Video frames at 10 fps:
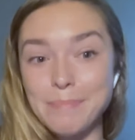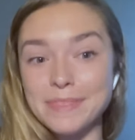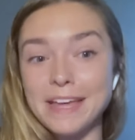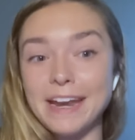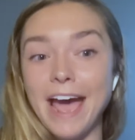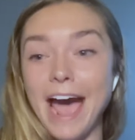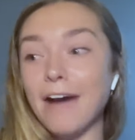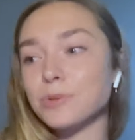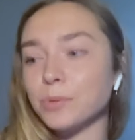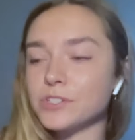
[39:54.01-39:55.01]
but then
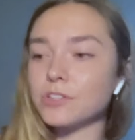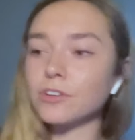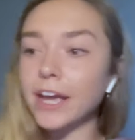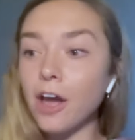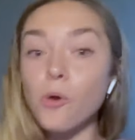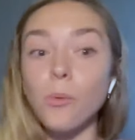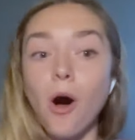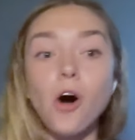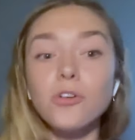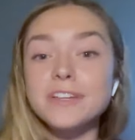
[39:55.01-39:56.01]
afterwards they're like, oh,
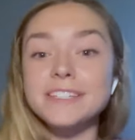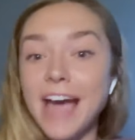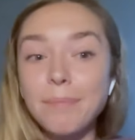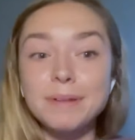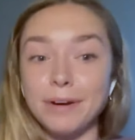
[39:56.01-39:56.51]
all this happened.